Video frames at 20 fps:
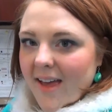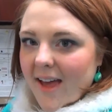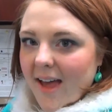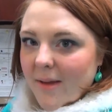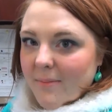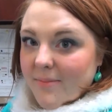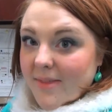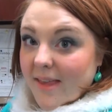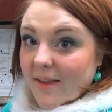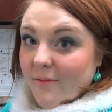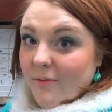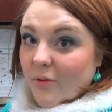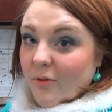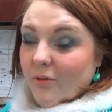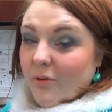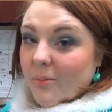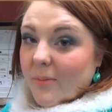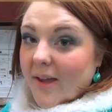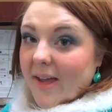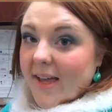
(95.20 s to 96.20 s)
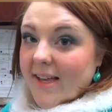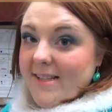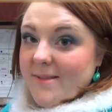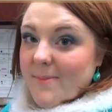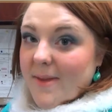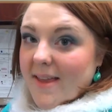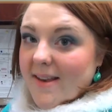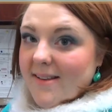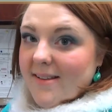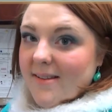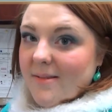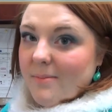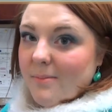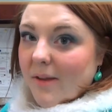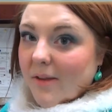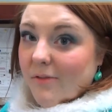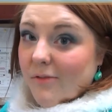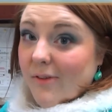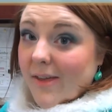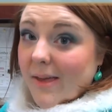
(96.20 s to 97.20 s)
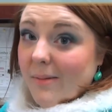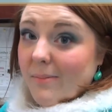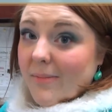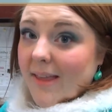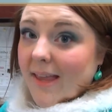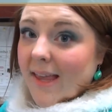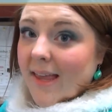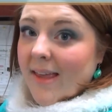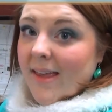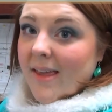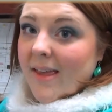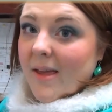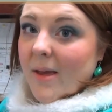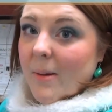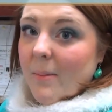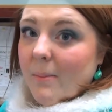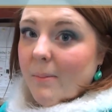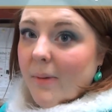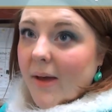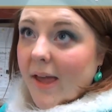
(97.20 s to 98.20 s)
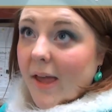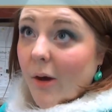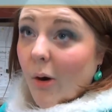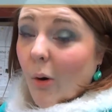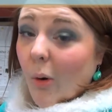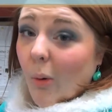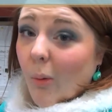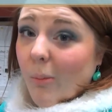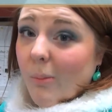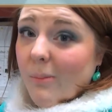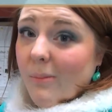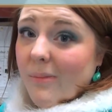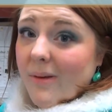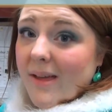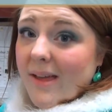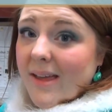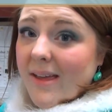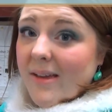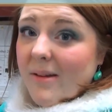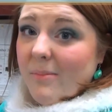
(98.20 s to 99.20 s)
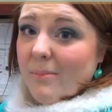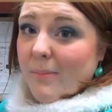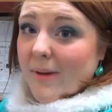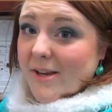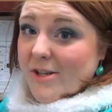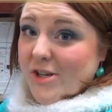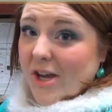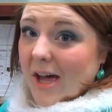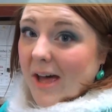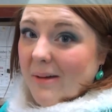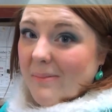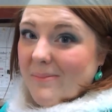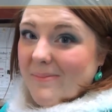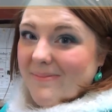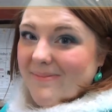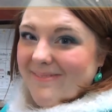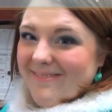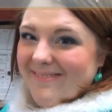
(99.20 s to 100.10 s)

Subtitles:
I'm thankful for my husband, my family, my home, my job.